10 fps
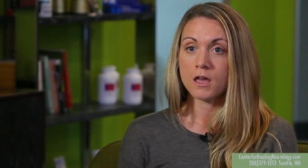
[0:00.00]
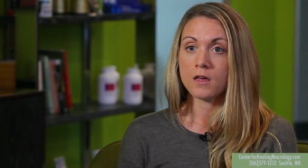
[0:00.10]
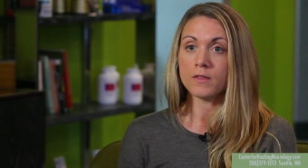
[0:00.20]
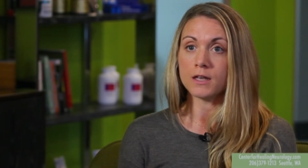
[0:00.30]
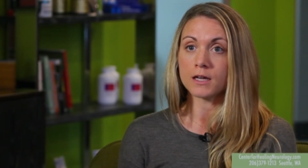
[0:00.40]

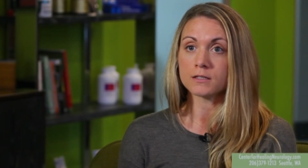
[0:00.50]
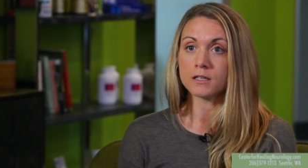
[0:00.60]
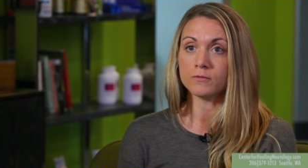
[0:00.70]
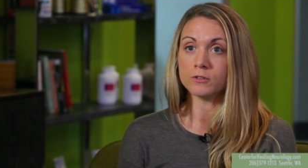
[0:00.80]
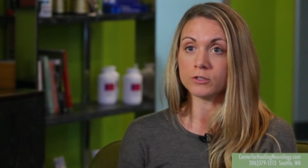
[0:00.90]
The next
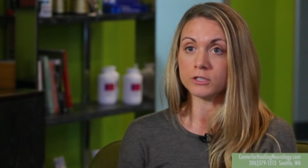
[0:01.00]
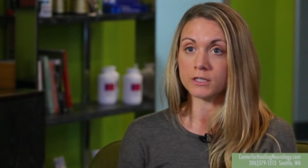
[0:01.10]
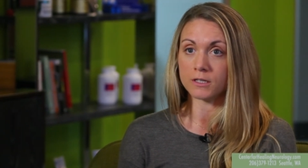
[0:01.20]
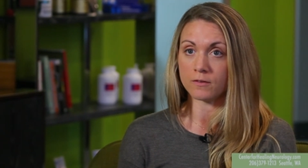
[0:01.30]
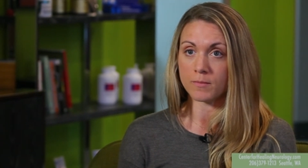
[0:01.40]
level of
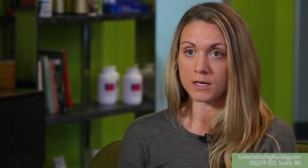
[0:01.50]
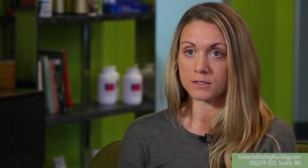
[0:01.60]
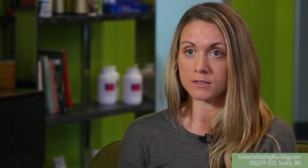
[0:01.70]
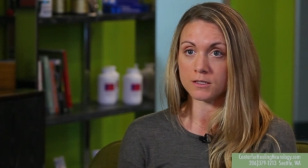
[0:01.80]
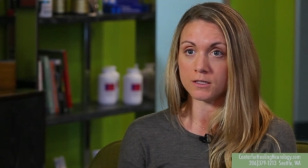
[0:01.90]
regenerative
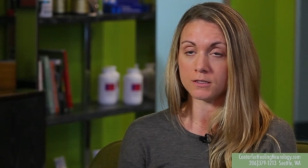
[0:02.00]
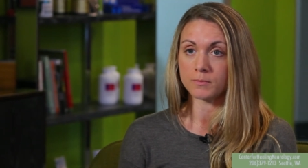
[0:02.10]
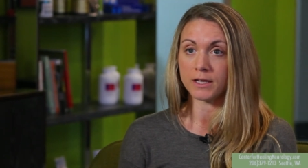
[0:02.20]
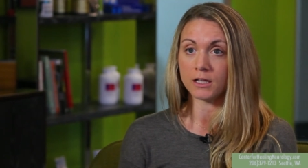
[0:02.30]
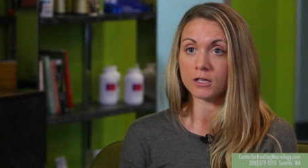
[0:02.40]
medicine is
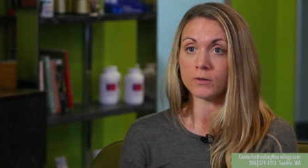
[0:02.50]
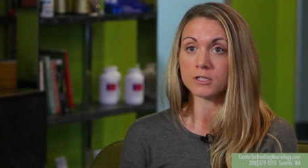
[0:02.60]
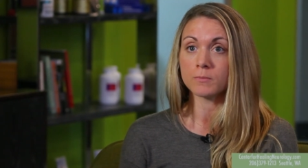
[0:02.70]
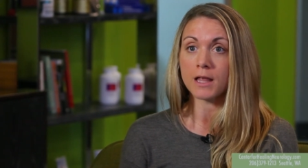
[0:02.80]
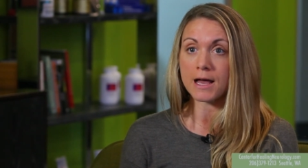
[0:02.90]

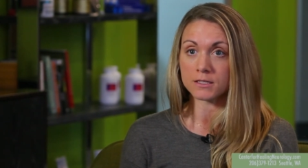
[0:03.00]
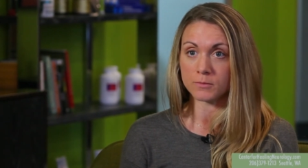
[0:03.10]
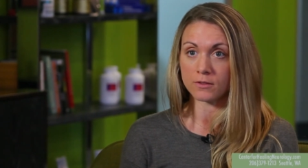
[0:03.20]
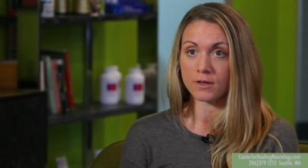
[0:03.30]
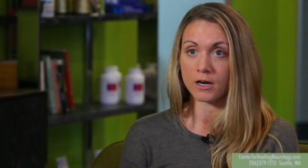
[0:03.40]
platelet-rich
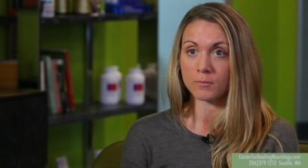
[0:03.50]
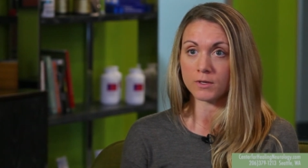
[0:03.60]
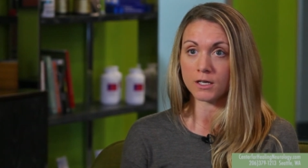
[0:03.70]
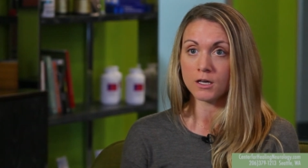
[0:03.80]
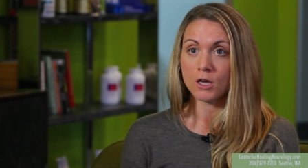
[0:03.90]
plasma
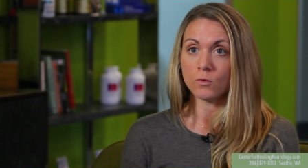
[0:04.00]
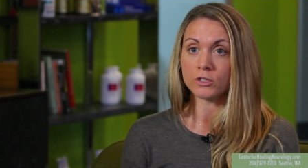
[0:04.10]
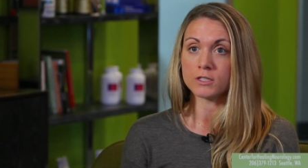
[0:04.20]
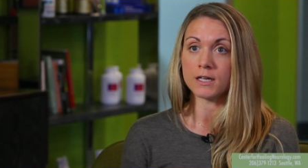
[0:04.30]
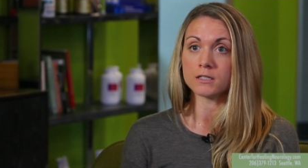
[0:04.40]
therapy,
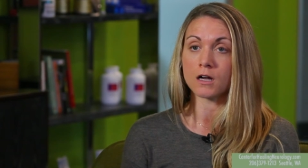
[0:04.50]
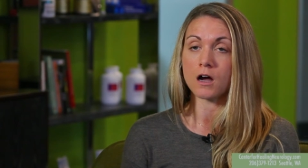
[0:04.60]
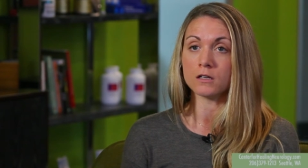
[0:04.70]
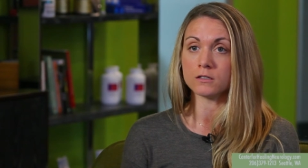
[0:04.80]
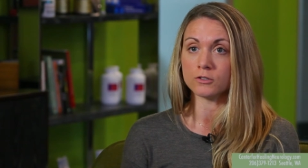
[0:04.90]
which takes a
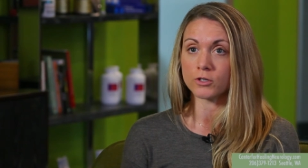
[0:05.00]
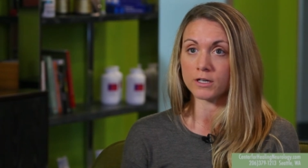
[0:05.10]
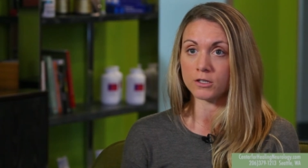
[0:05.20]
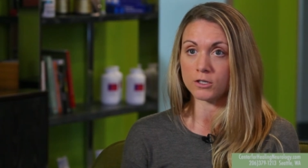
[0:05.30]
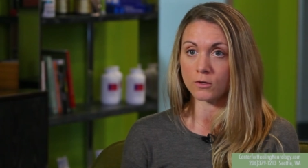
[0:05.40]

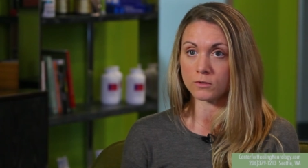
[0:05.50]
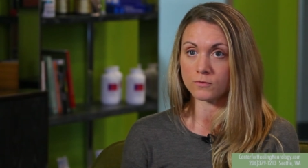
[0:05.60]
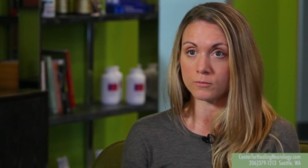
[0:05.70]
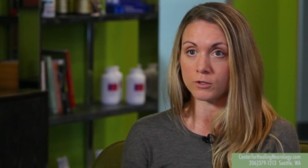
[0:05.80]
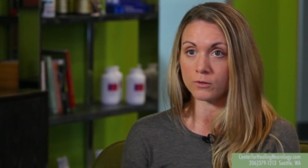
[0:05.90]
concentrated dose
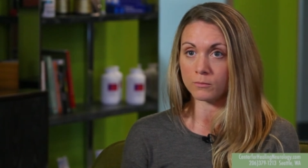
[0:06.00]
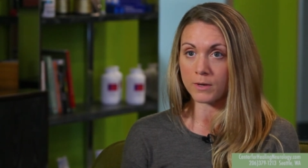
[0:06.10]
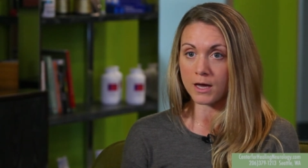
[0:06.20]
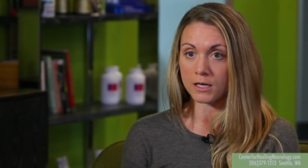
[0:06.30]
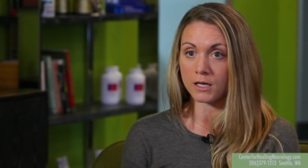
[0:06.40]
from your own
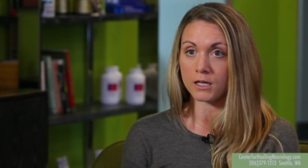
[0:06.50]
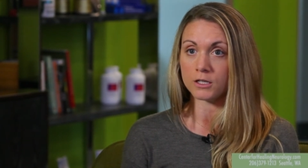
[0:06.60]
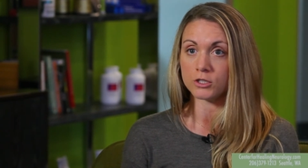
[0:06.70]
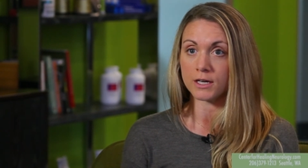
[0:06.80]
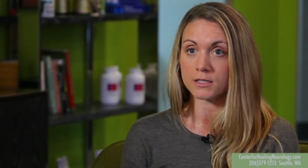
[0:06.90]
body and
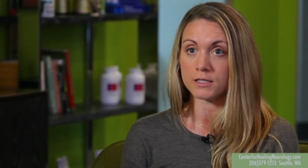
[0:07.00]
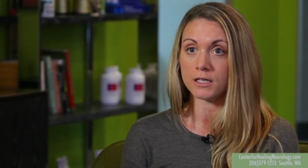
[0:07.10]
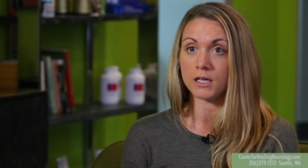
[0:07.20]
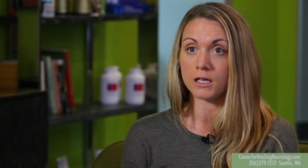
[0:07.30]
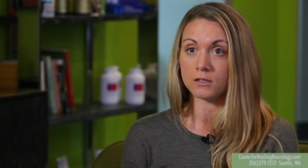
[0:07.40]
injects
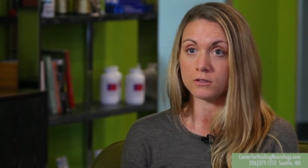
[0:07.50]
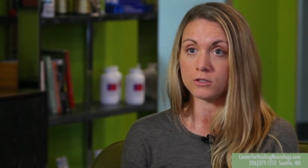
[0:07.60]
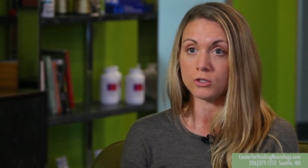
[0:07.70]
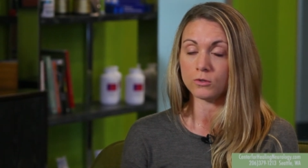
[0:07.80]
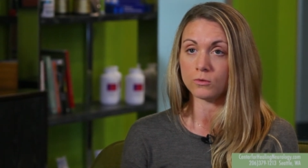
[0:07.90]
it
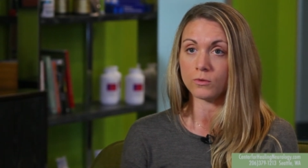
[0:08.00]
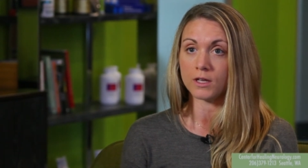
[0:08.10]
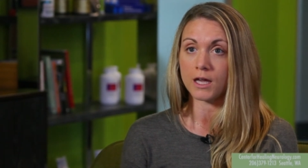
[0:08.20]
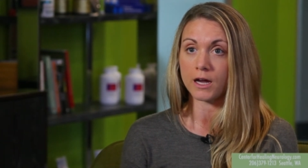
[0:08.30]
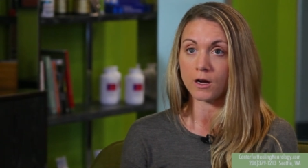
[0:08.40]
into
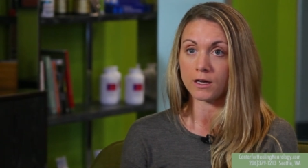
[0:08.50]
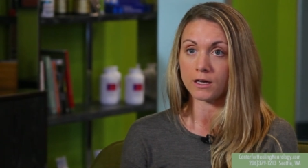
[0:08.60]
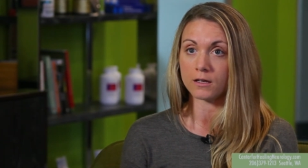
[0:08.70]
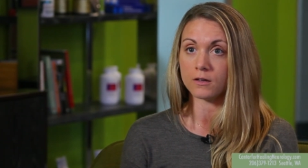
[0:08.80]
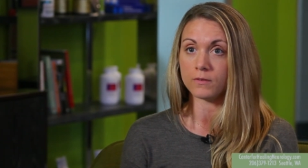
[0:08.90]
the
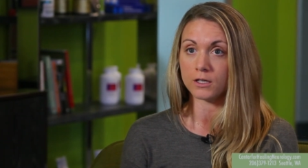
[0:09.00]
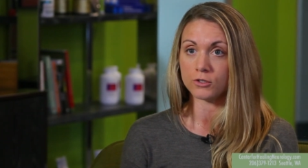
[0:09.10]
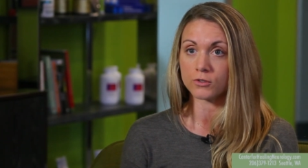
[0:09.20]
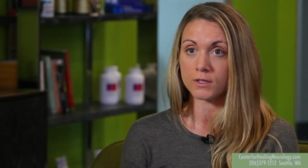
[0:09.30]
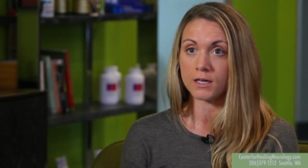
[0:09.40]
area of
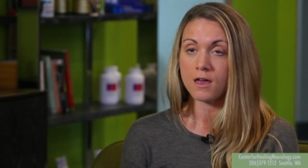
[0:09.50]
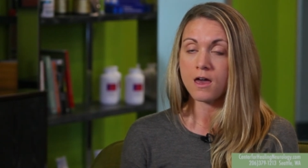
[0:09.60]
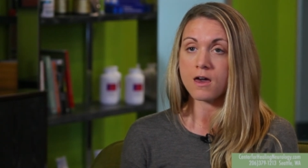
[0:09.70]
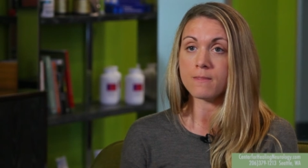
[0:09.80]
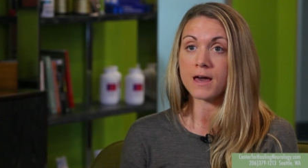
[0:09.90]
injury.
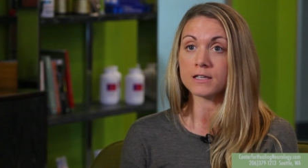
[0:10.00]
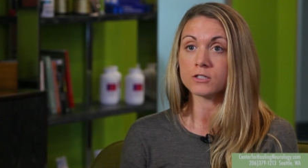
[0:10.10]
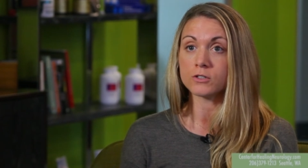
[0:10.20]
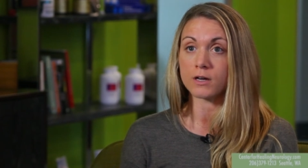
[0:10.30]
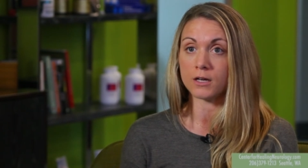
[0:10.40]
And that's
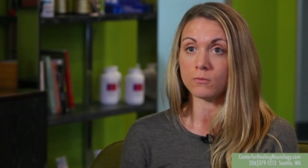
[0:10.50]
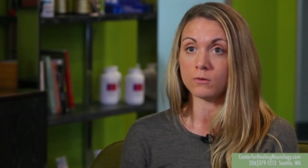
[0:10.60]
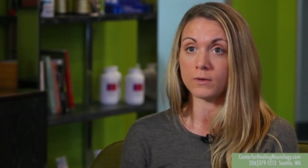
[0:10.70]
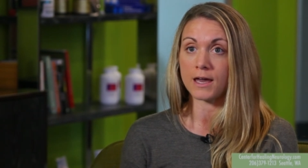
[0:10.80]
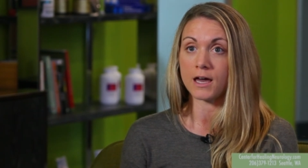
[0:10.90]
great
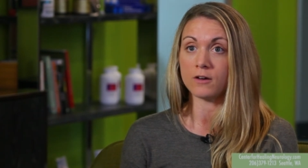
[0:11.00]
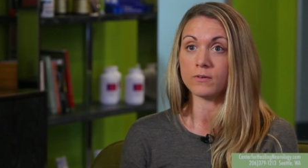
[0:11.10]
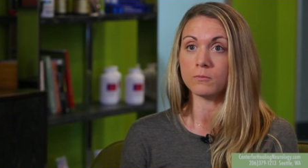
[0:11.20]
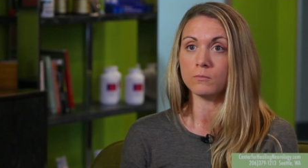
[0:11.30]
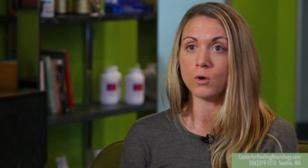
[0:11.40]
when we
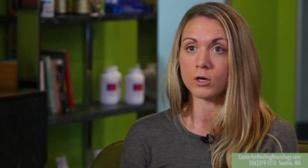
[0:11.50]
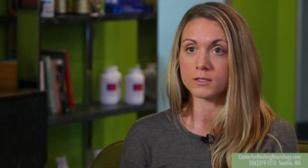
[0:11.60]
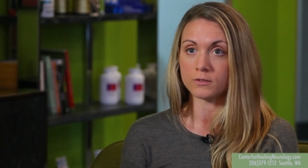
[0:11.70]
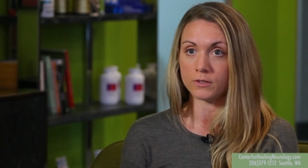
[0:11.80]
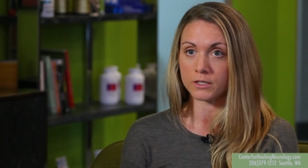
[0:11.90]
have more
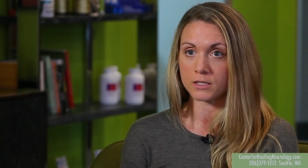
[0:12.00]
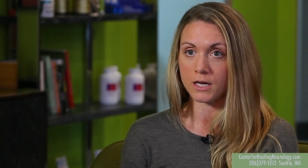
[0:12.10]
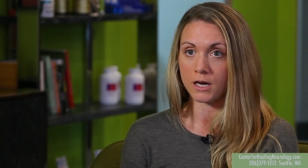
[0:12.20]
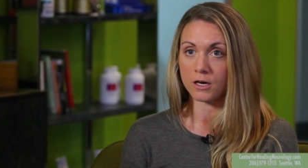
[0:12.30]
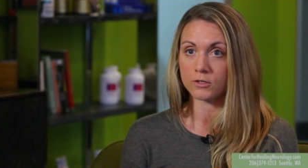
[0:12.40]
severe
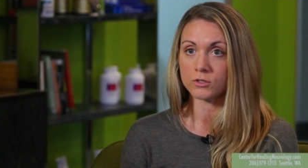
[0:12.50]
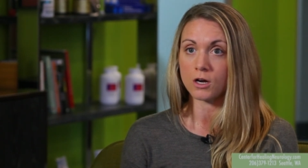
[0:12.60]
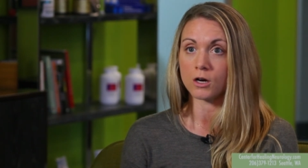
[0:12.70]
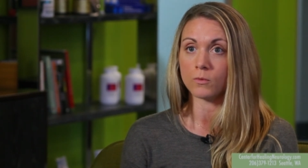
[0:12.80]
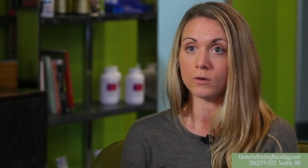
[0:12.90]
tears
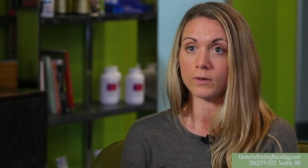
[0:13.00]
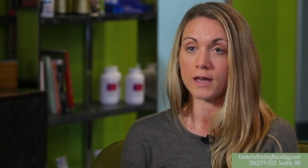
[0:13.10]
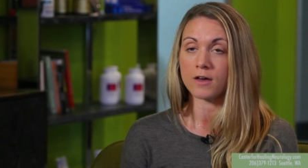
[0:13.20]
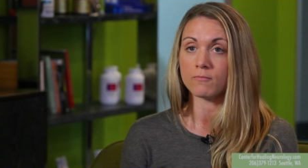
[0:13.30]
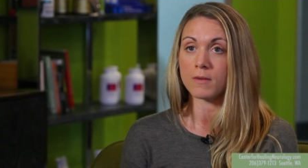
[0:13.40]
or when we
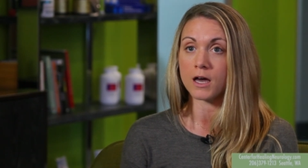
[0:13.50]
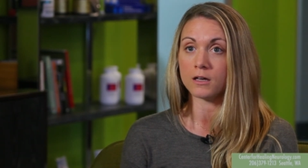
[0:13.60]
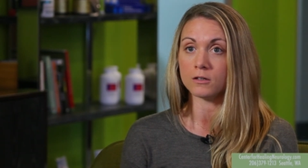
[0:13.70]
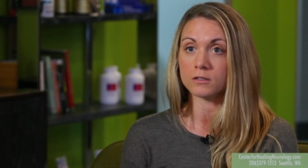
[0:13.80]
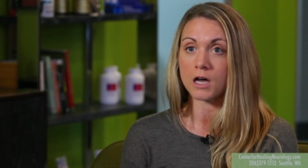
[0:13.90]
have mild